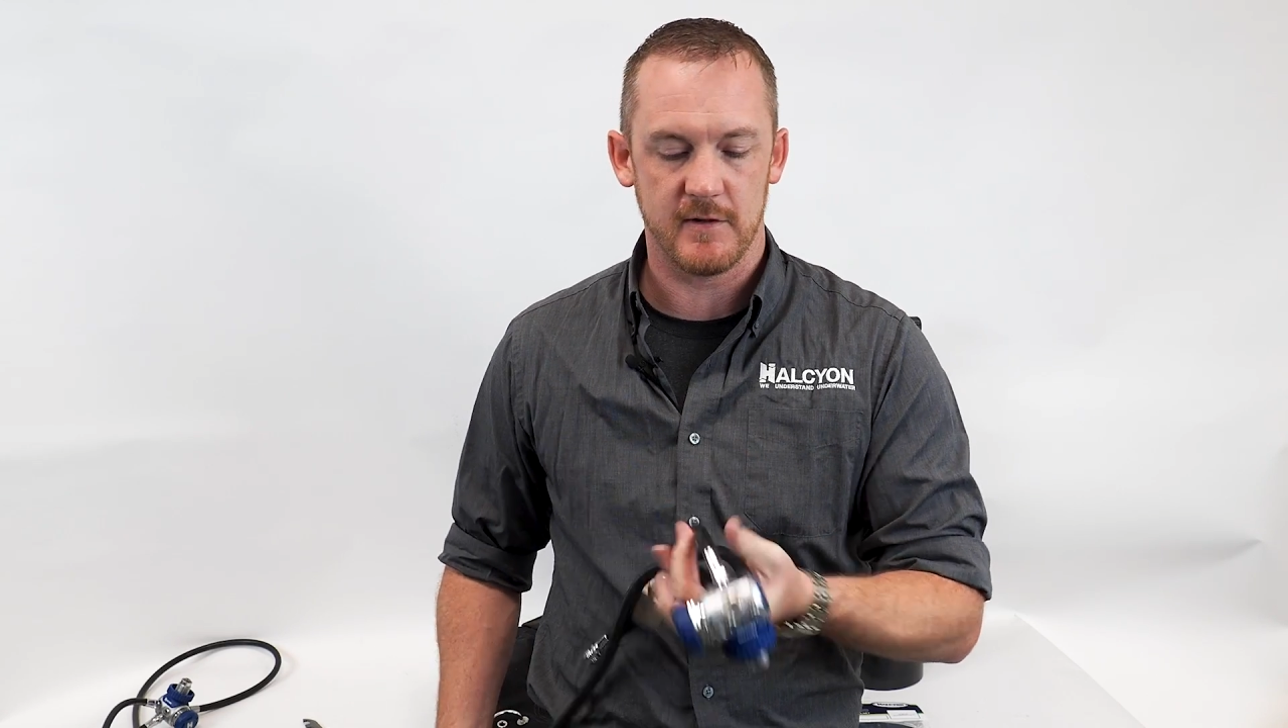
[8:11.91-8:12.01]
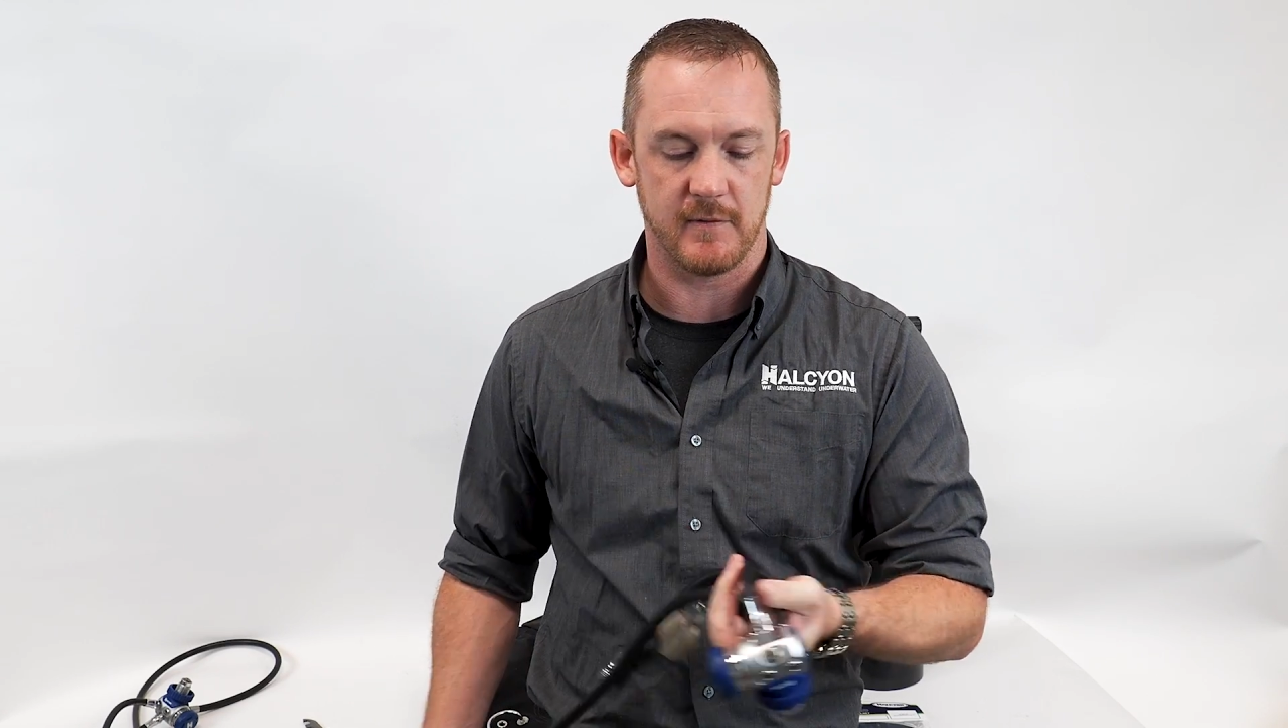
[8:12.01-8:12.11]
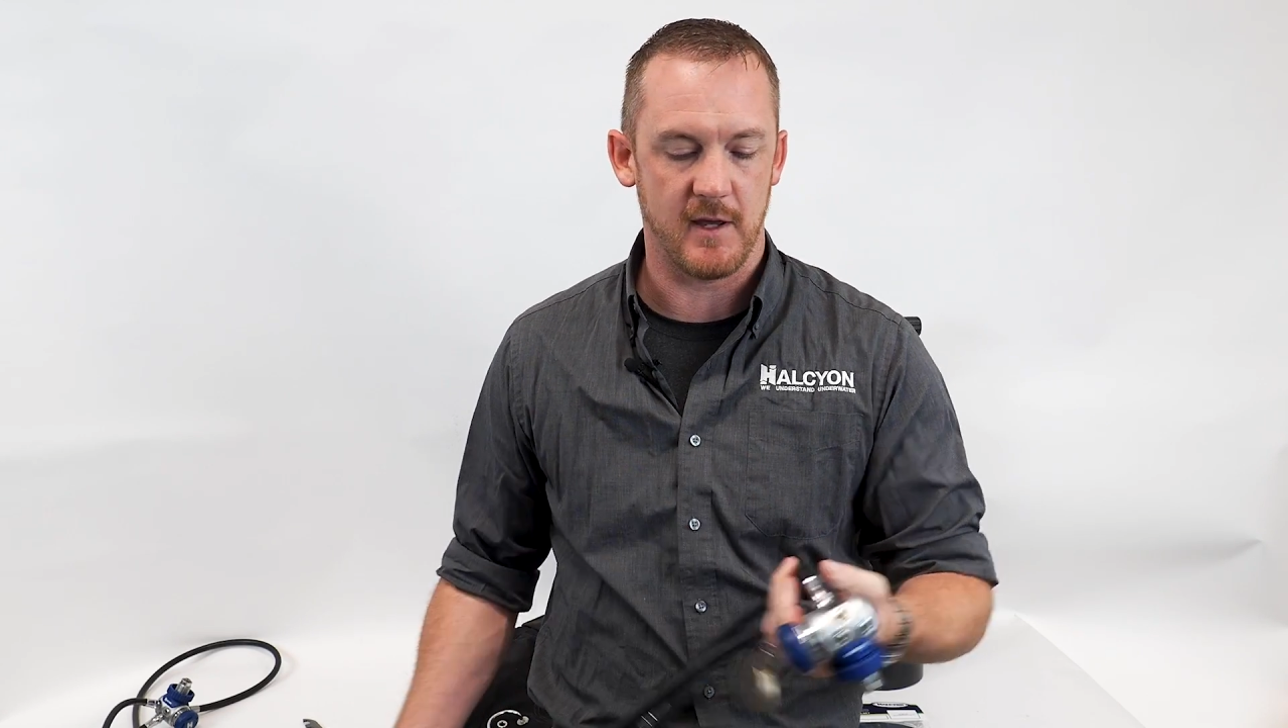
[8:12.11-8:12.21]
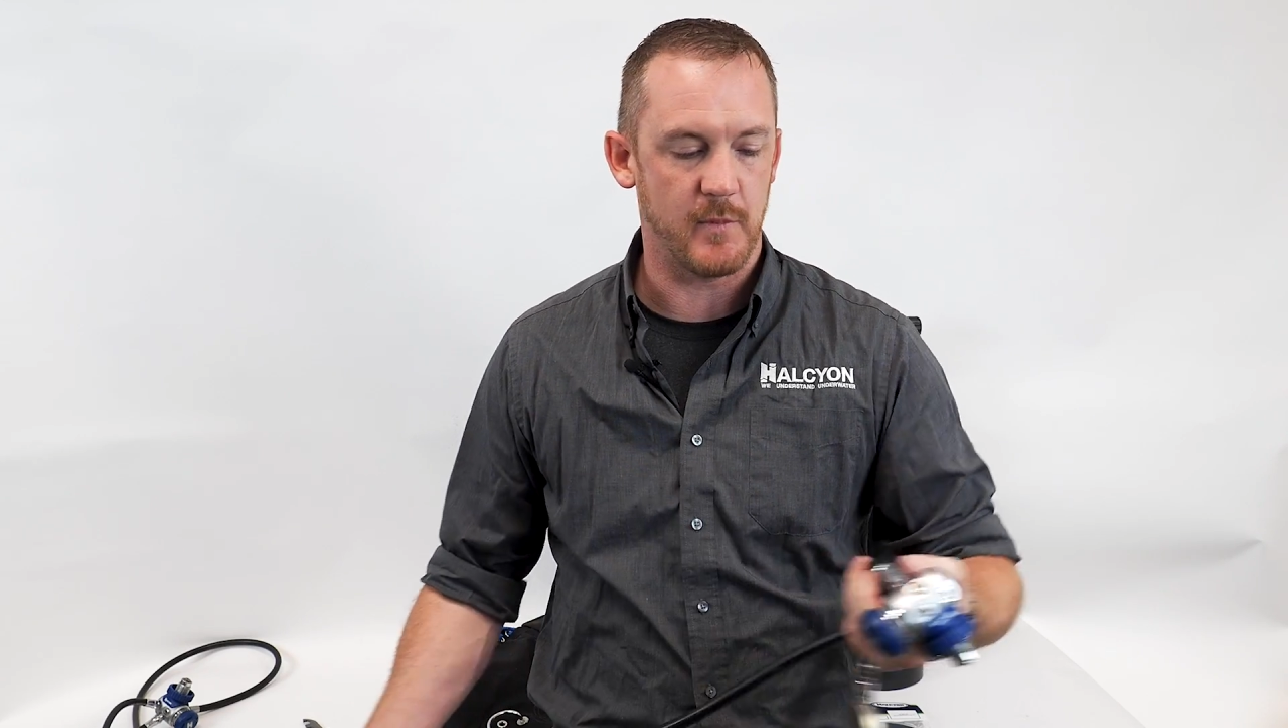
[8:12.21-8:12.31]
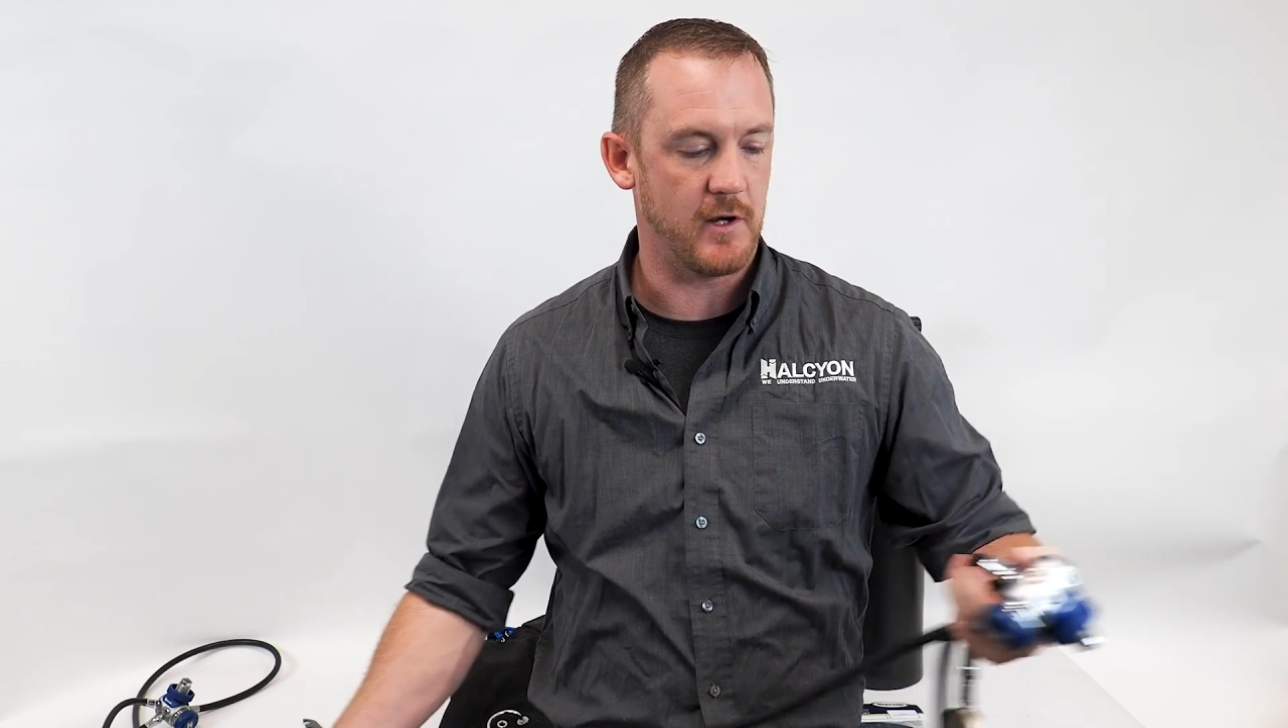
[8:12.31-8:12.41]
so
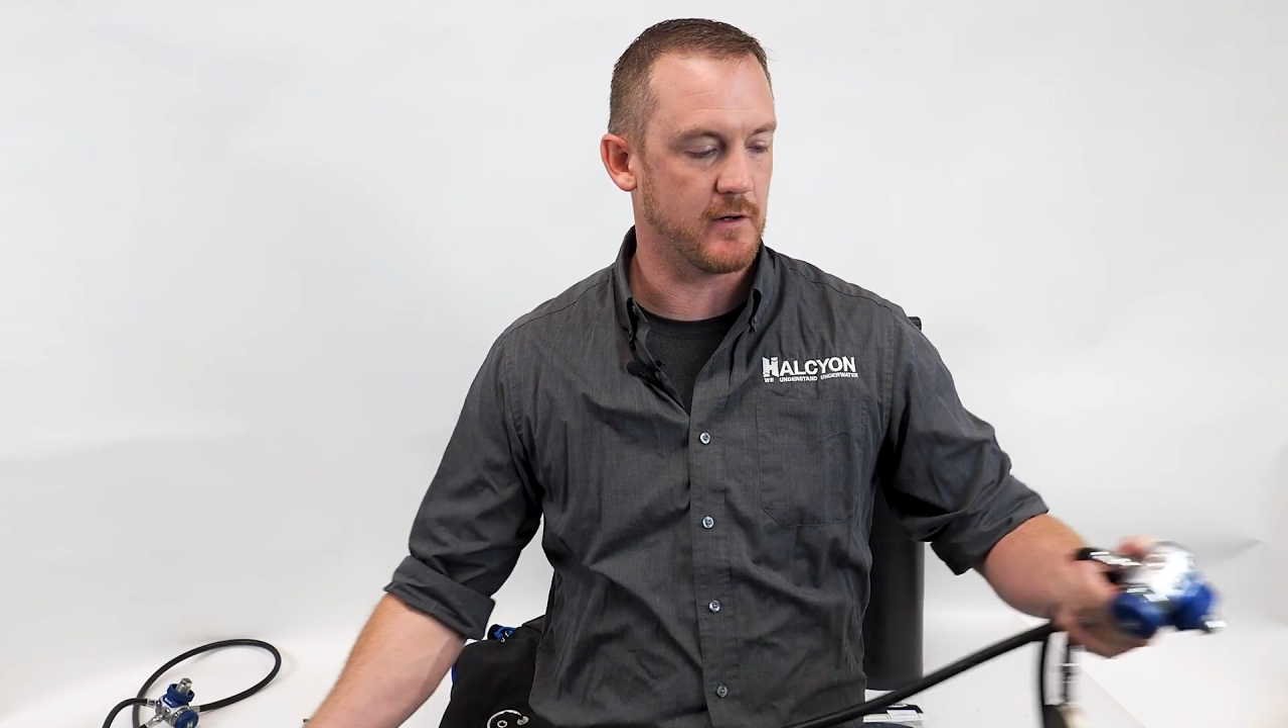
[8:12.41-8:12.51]
we have better